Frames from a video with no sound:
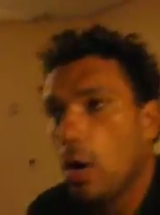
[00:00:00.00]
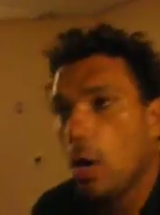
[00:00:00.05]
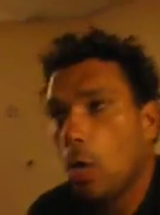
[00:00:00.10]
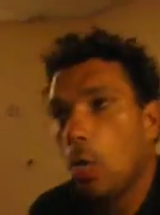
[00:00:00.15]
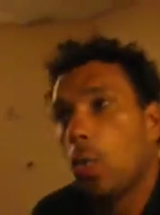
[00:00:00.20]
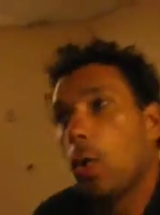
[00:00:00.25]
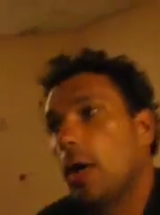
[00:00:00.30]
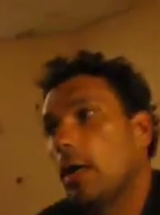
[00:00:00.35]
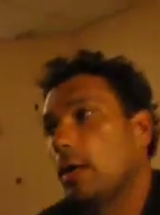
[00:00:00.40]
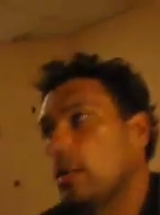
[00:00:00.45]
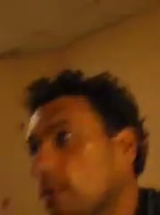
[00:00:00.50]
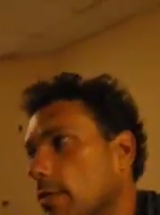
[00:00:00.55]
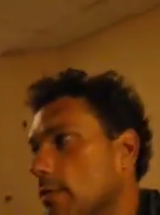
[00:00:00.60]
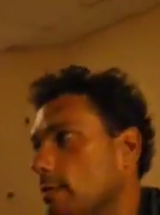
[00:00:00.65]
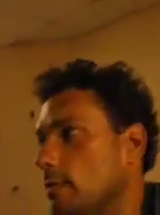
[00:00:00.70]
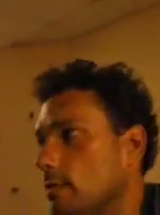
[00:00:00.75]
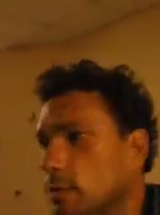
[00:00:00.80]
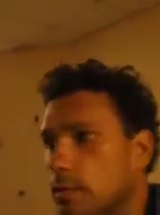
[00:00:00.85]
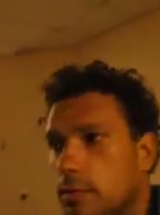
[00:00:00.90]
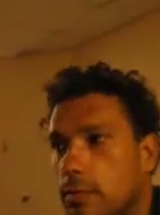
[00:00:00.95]
Well,
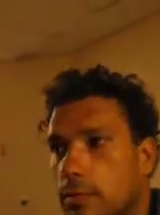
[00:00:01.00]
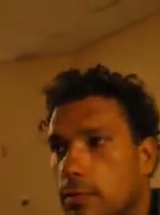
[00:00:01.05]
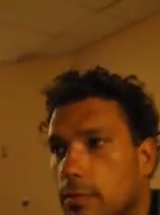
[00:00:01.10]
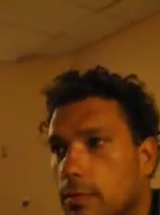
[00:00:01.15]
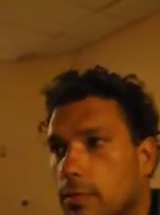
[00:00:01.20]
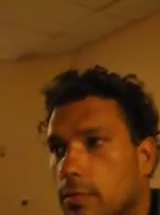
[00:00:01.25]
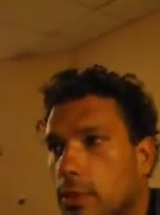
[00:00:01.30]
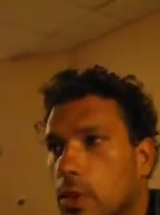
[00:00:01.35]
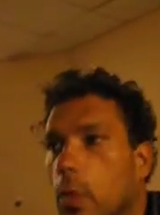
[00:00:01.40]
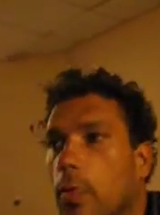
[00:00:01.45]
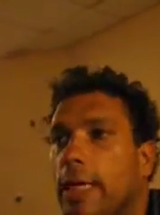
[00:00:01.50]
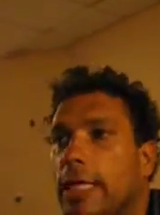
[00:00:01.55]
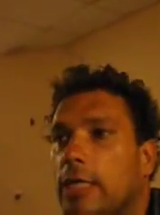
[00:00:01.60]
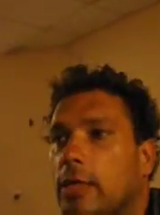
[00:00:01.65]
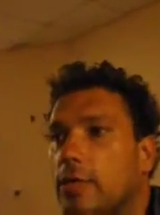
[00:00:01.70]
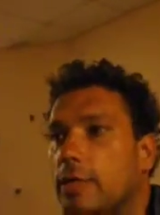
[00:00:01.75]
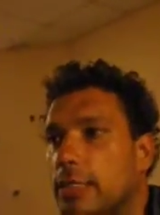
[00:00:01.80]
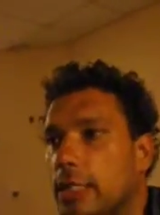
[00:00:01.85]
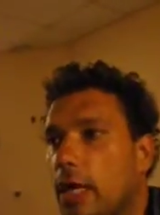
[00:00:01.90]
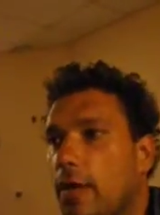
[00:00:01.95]
going into
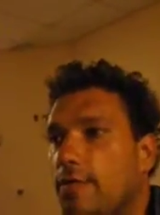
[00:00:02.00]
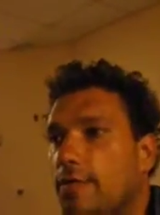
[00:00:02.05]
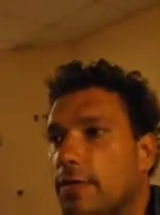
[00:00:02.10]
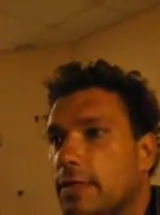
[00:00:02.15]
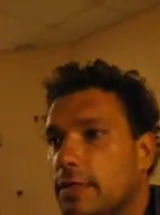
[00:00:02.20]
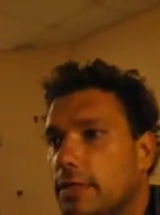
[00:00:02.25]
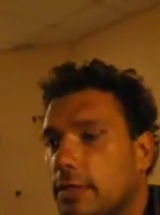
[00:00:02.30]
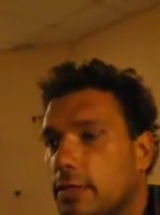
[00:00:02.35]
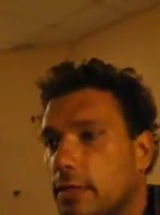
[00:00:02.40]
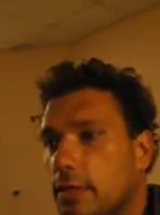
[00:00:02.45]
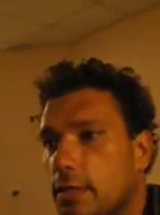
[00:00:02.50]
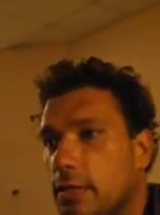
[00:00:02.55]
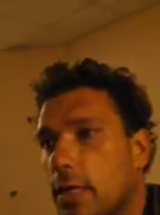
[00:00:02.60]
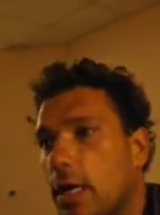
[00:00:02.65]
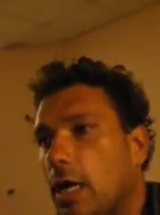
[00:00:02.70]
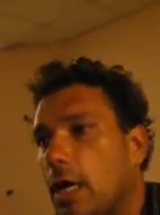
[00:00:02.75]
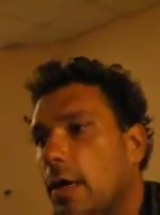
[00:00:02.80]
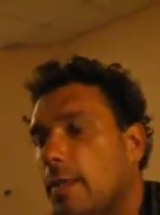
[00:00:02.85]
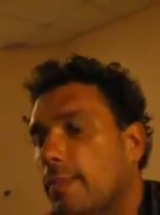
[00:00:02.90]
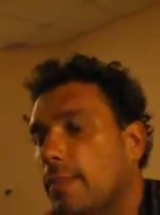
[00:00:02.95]
his office,
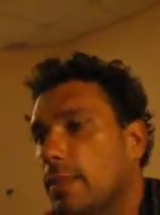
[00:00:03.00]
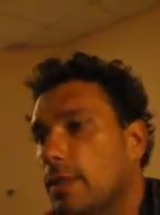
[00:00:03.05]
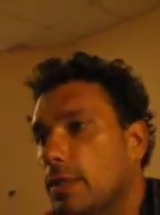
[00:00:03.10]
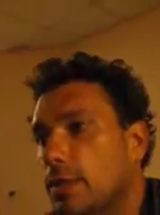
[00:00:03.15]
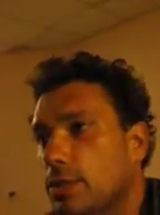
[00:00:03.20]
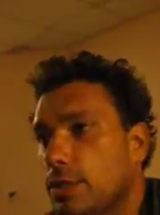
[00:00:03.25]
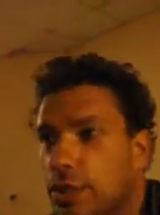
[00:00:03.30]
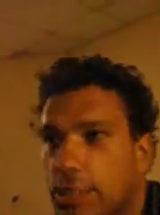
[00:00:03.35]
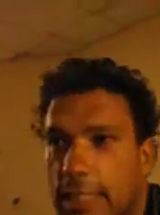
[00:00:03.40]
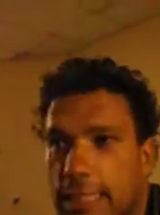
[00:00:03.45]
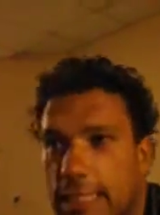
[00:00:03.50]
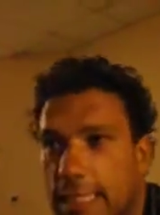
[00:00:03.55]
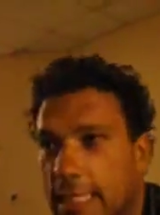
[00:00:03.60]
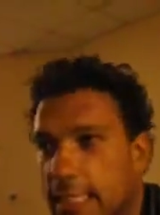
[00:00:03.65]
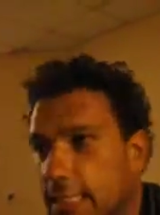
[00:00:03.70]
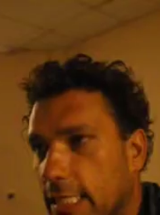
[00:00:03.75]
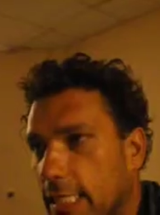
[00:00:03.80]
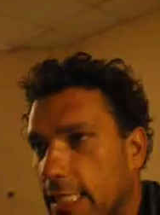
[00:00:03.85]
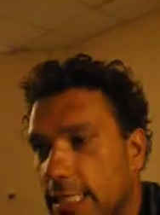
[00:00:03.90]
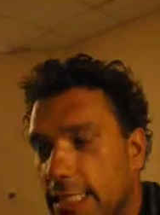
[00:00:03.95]
she sees
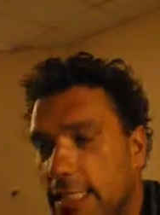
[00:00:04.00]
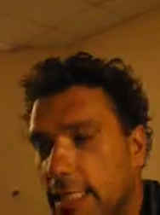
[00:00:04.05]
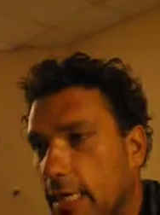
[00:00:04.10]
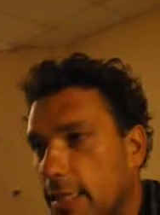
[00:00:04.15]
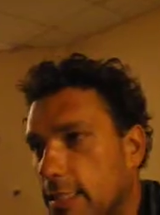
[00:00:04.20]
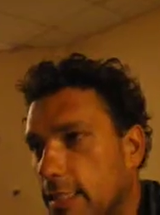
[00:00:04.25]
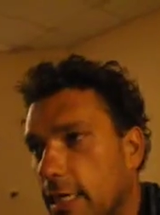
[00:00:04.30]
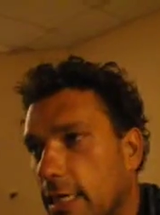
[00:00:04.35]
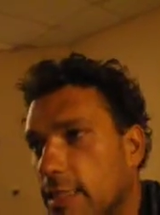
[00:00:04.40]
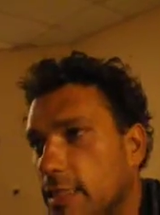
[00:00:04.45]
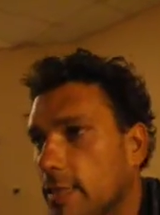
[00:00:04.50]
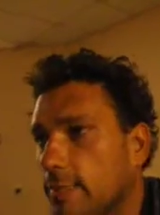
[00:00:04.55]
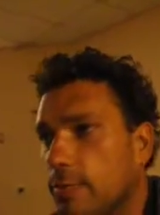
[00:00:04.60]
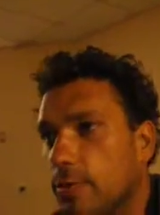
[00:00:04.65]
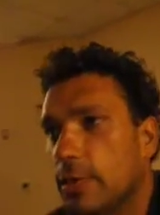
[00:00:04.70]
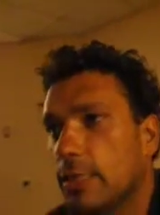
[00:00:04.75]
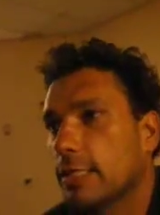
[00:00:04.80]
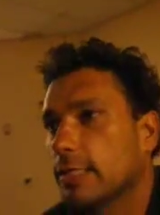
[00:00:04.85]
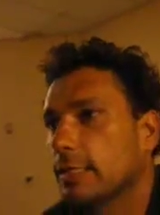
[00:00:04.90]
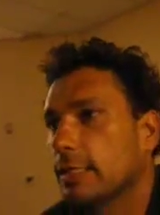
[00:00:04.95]
that he's got tons of
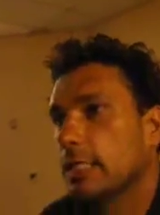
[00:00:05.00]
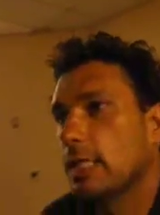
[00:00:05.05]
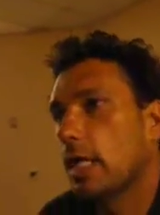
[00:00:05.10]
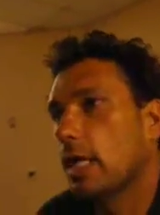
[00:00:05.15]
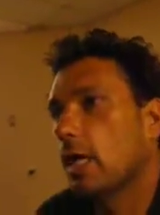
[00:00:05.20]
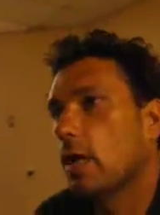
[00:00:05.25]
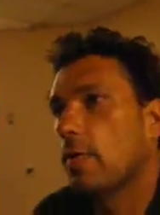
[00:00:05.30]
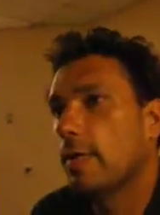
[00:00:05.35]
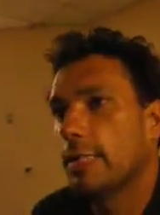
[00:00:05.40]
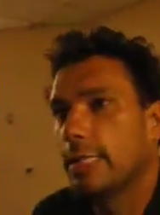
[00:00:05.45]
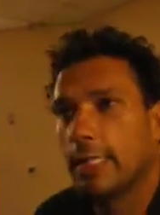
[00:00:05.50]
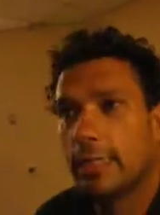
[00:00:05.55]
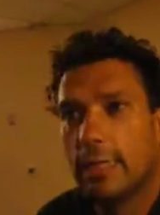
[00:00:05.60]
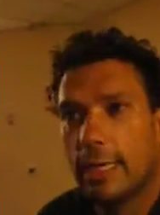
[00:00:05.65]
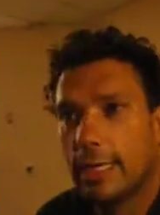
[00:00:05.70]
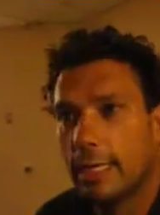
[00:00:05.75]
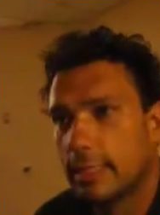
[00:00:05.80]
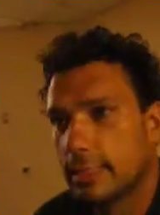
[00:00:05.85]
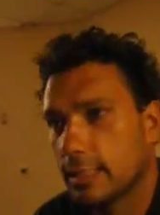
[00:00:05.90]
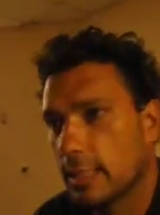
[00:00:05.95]
books, you know, and then
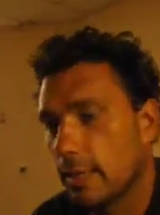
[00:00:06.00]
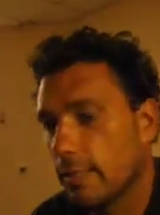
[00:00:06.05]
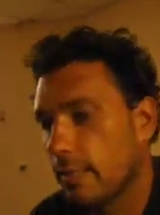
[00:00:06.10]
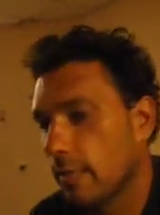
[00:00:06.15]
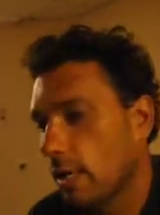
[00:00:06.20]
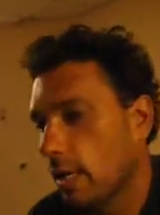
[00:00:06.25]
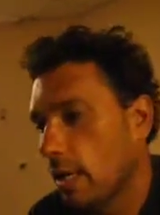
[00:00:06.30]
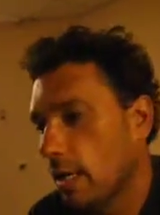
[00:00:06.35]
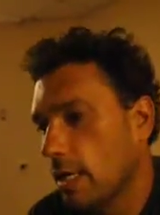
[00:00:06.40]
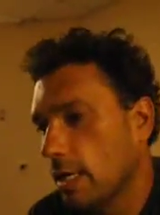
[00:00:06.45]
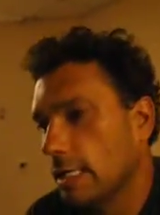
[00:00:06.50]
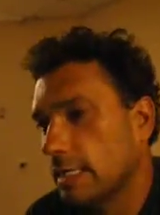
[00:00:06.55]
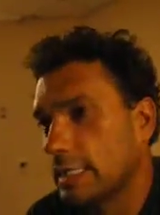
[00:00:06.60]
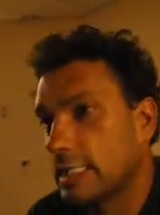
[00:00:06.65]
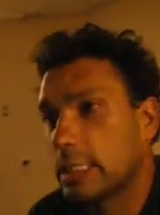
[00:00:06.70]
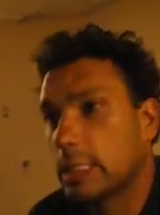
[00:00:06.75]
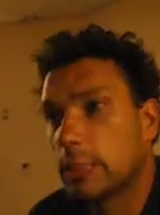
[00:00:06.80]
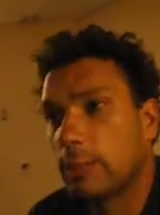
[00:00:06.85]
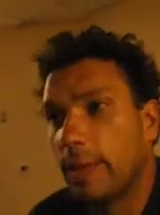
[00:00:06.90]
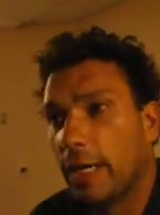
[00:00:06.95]
like some
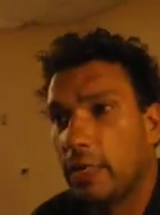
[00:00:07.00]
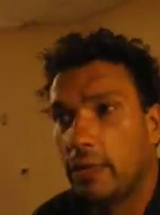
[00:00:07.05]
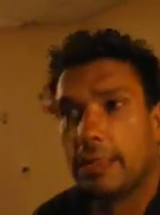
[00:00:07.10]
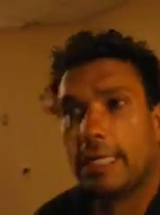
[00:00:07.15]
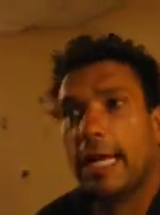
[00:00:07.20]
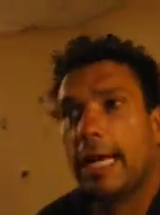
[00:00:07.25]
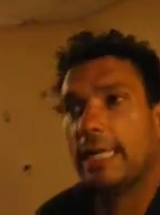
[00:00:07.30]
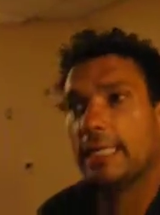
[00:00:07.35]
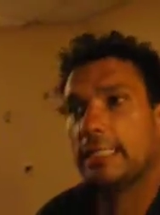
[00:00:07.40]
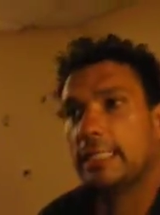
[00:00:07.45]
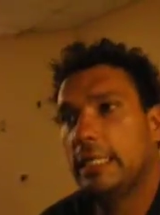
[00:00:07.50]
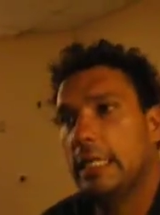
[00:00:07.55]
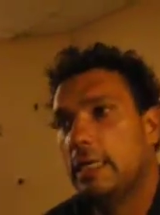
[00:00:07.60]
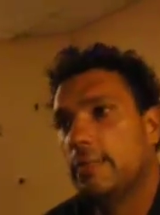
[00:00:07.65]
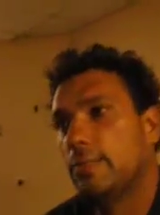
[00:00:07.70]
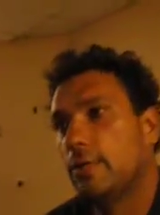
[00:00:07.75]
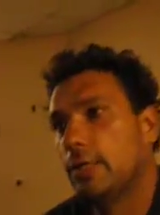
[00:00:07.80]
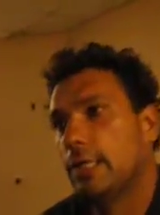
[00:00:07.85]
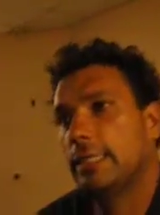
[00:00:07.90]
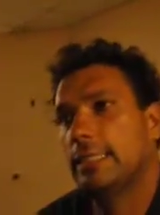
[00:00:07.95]
spell casting
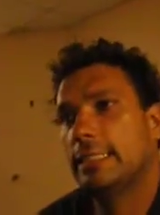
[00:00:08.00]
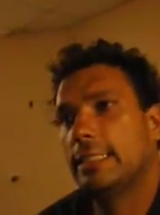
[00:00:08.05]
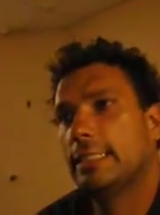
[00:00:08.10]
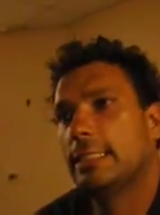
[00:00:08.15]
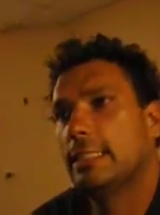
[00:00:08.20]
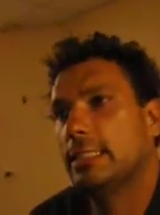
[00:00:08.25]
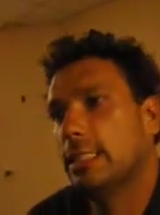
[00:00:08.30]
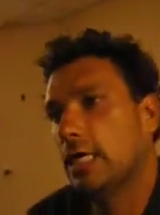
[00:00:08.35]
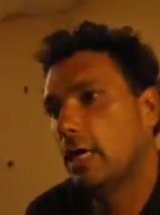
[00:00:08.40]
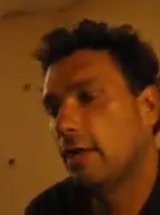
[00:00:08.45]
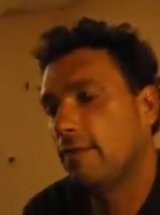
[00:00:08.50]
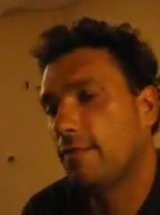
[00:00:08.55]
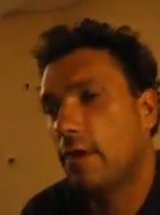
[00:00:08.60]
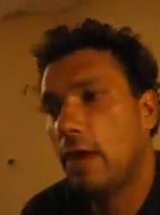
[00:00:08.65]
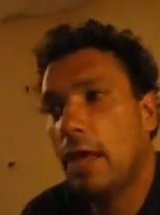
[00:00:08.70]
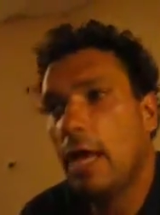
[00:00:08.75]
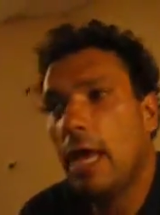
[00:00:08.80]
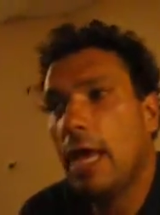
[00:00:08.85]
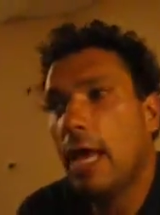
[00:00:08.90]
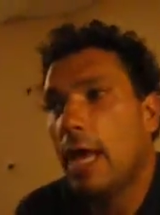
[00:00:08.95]
books and stuff.
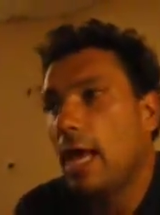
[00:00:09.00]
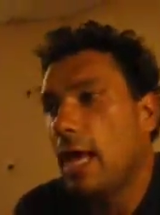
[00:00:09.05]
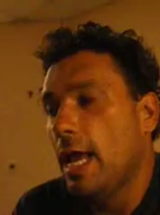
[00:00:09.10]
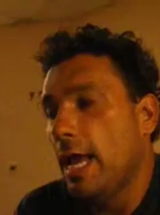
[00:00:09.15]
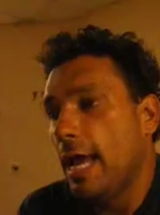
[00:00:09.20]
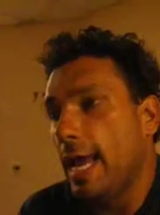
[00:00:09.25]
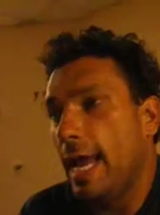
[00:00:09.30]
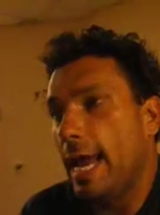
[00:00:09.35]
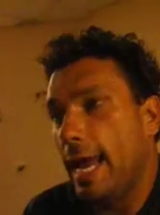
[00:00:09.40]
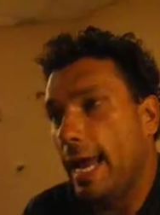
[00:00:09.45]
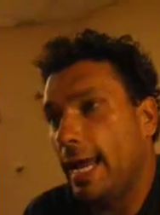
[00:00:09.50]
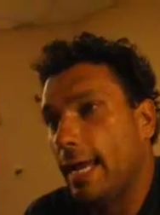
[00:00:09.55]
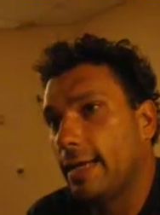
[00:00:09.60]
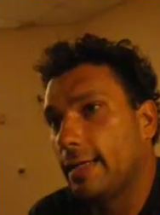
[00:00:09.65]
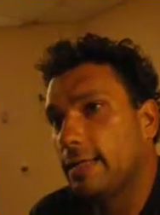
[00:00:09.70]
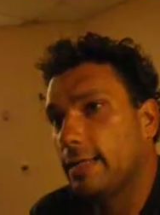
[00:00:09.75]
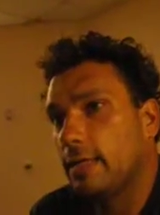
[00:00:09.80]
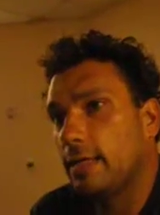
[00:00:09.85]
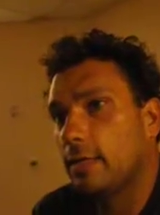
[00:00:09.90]
And